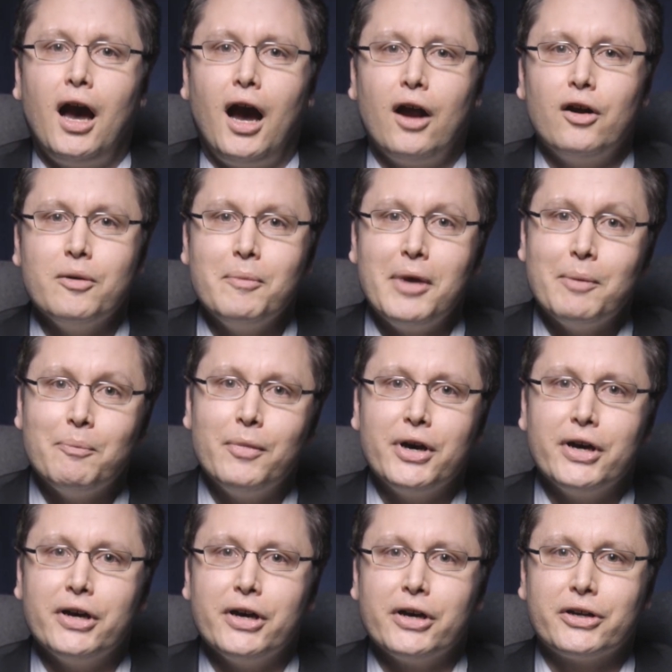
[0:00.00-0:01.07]
I
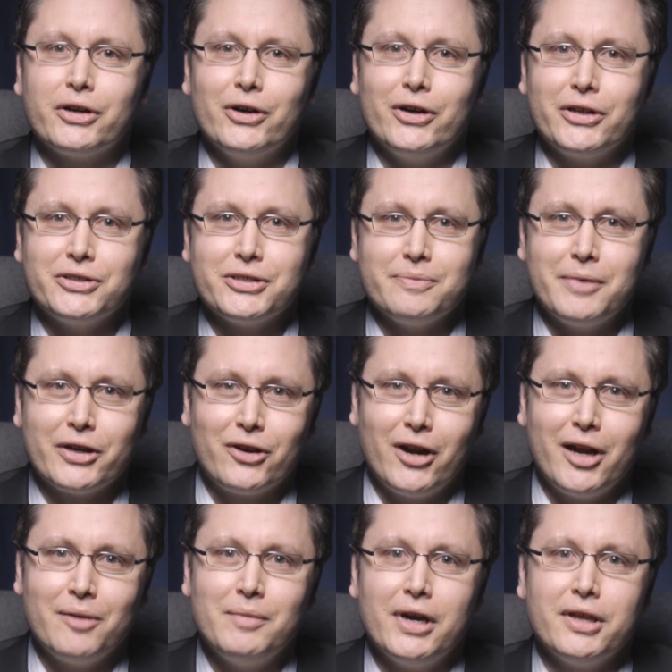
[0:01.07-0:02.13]
remember going to my
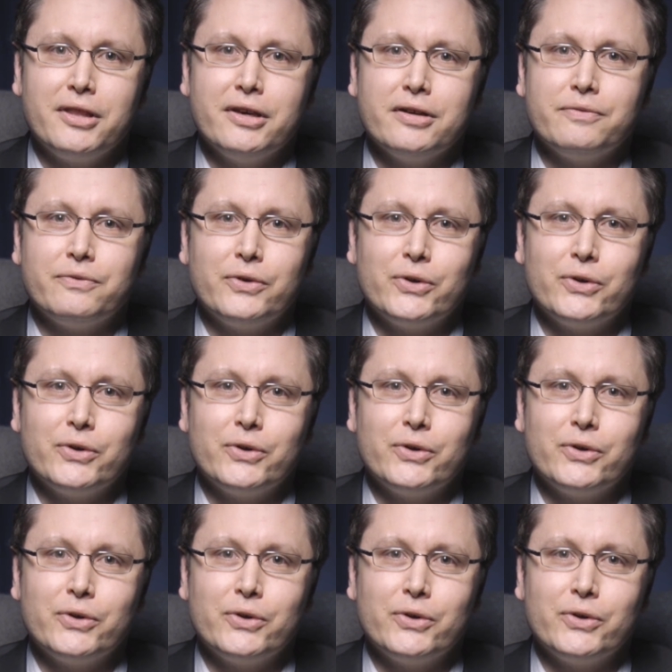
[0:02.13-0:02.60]
grandmother